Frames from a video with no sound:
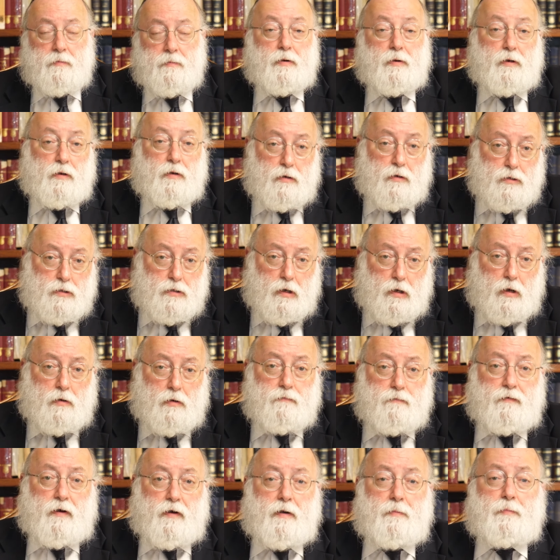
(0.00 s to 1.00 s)
but
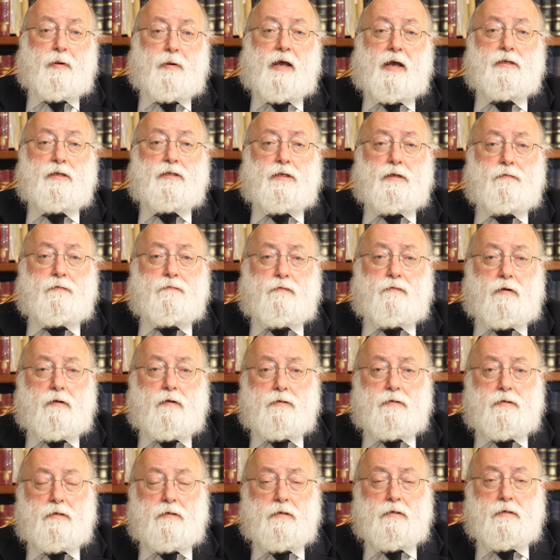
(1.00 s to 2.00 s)
also very positive
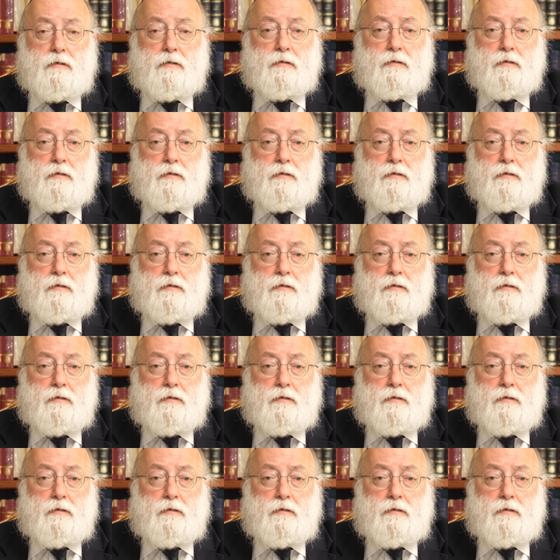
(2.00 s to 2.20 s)
ones